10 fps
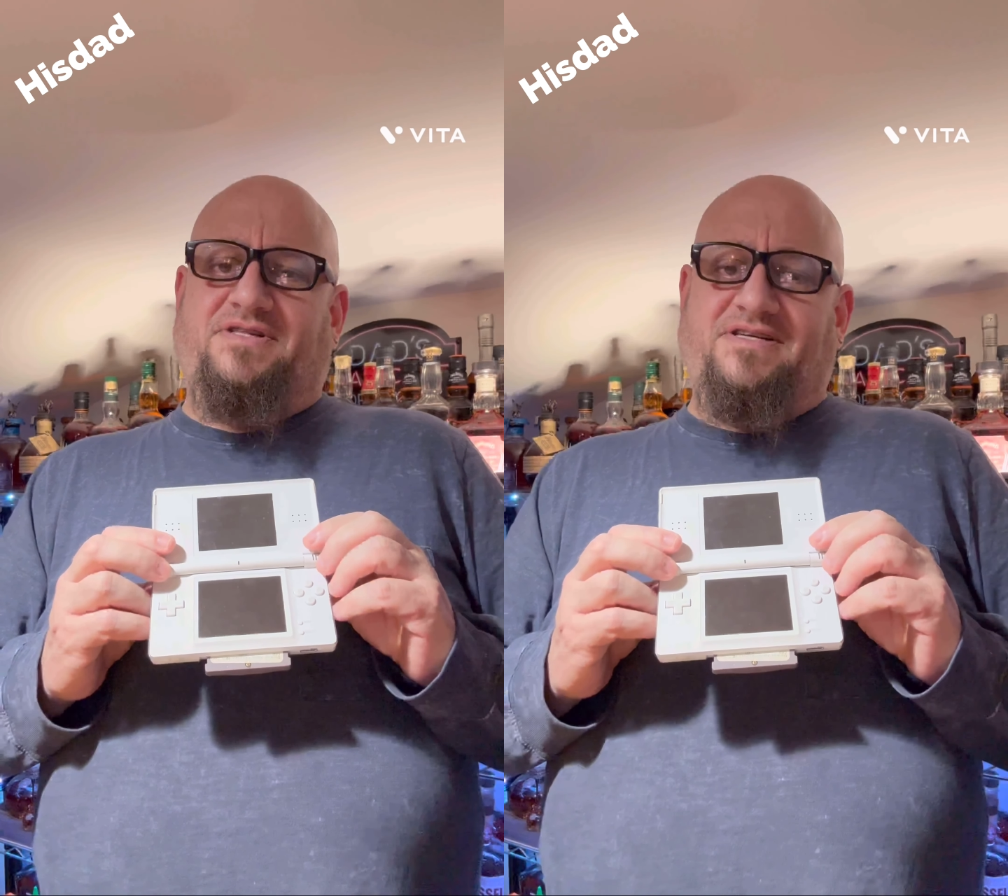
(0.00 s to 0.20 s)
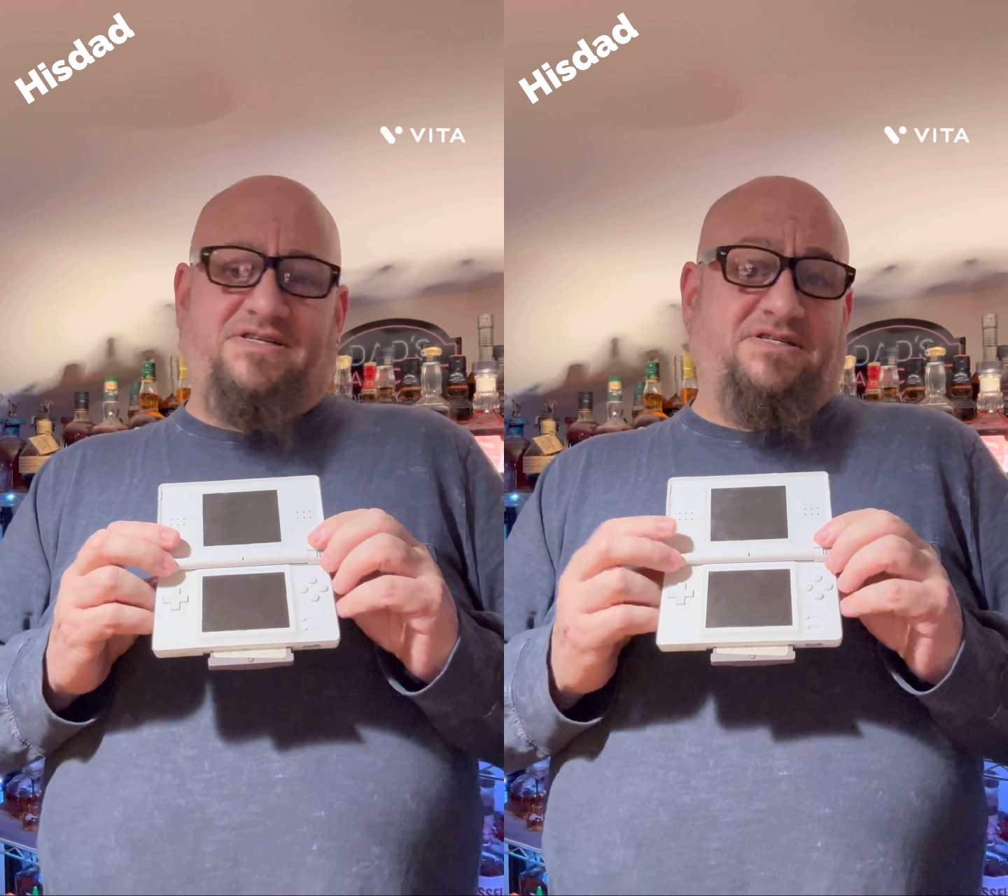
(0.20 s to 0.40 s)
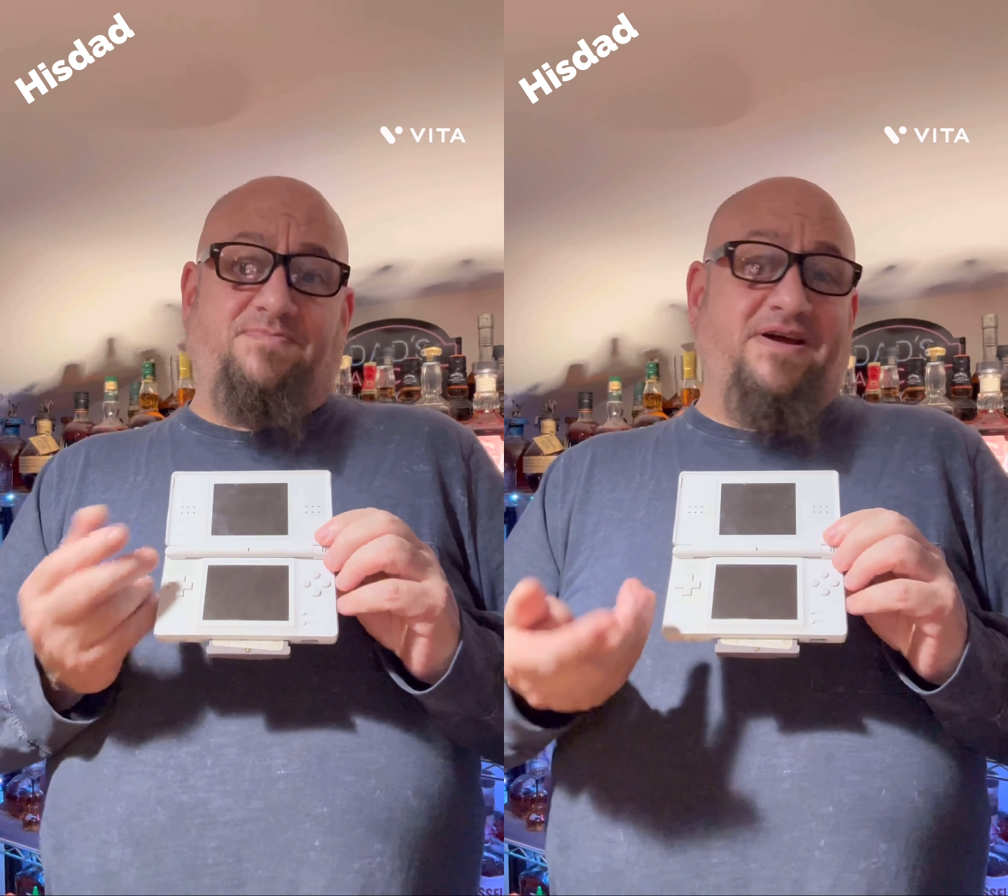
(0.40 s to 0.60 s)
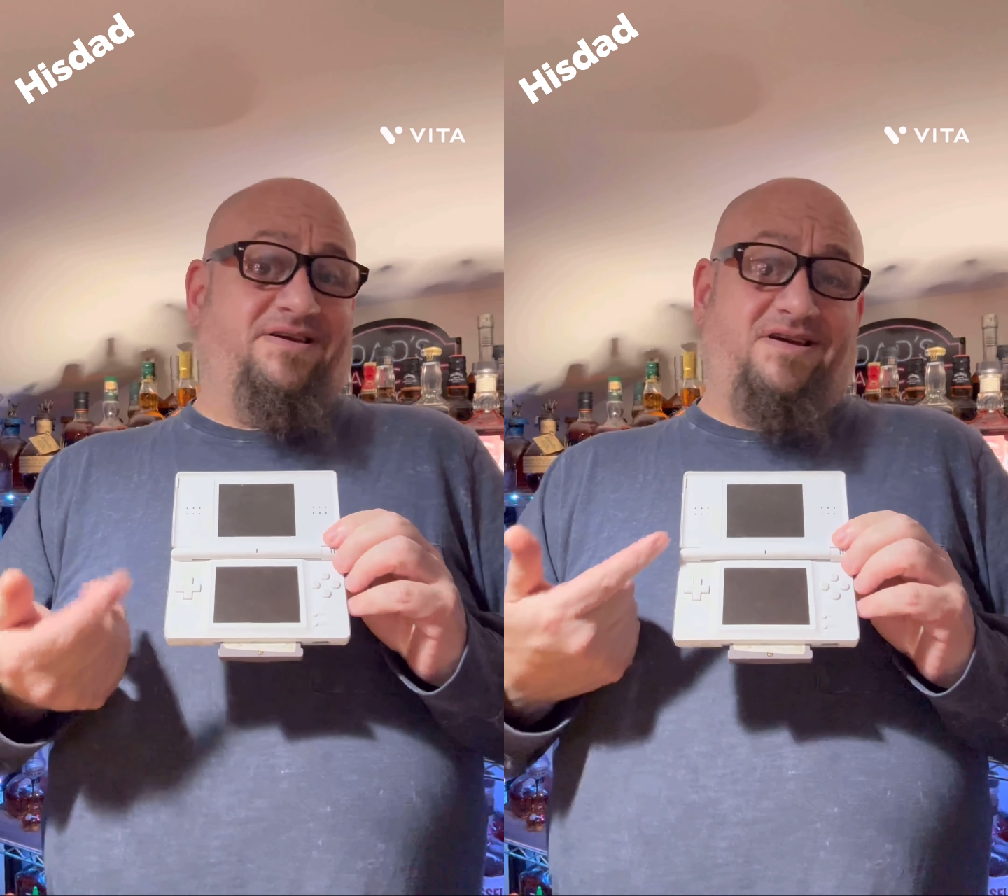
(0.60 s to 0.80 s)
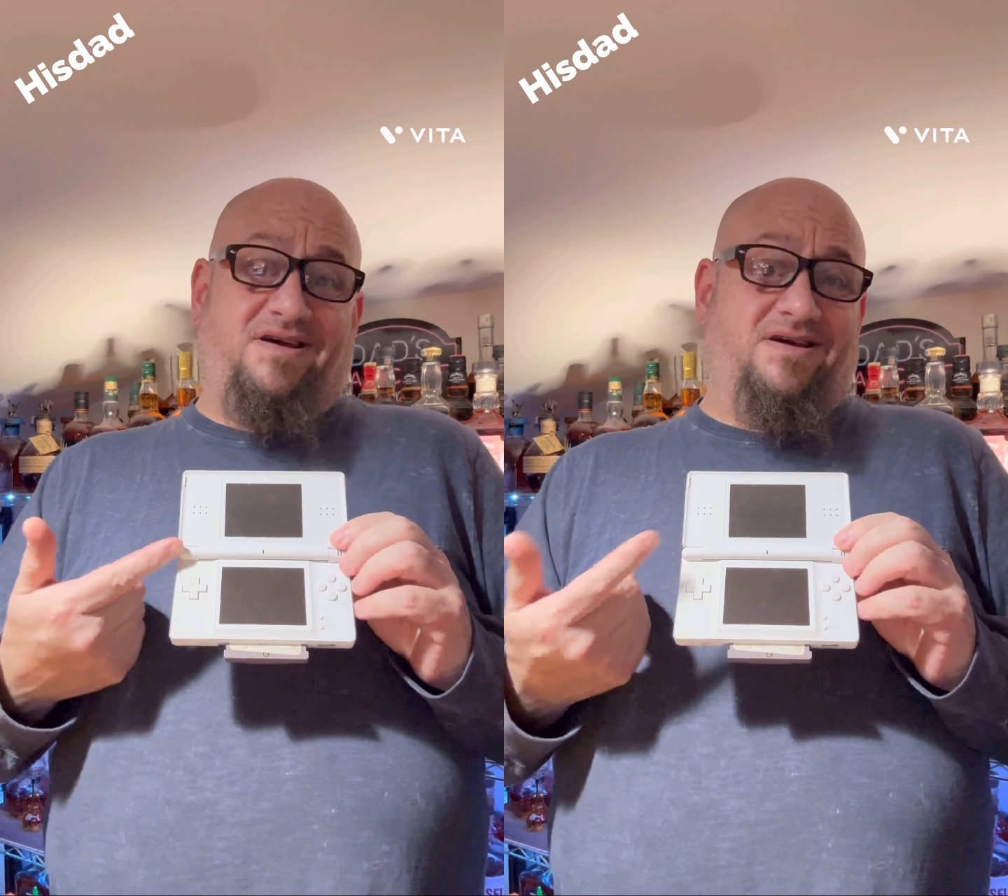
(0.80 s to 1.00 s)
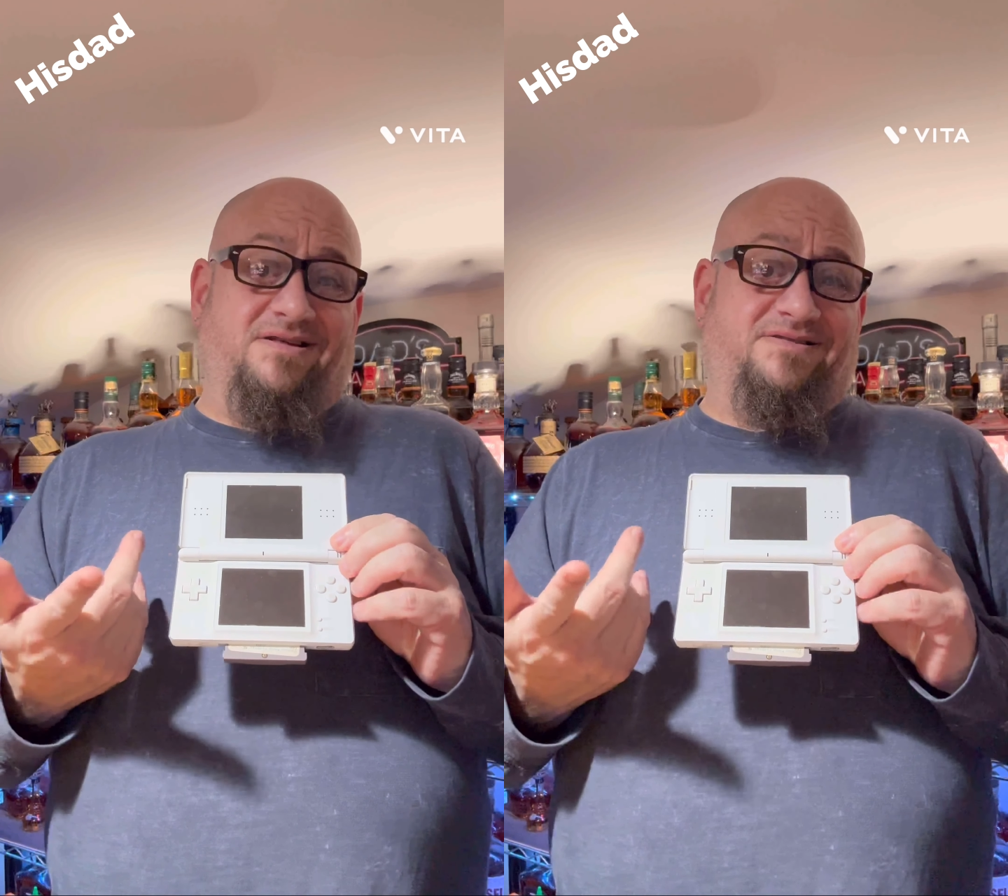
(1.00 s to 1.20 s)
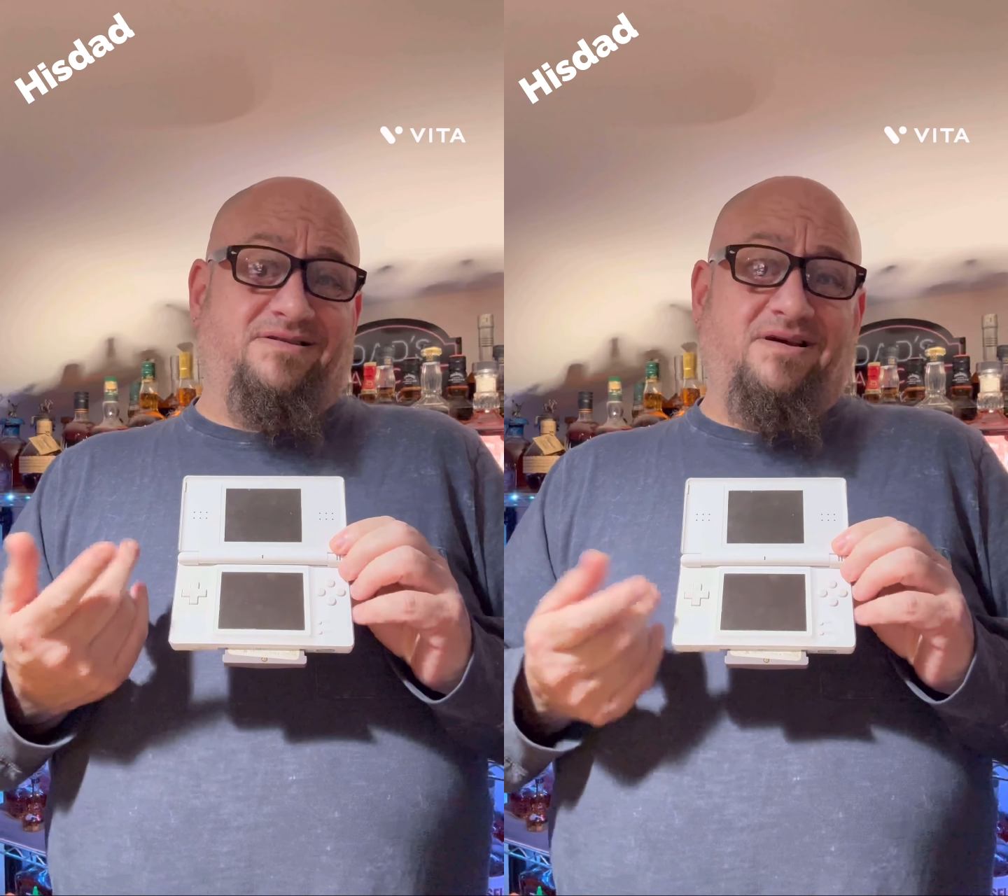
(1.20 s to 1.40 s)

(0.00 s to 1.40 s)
This is my kids.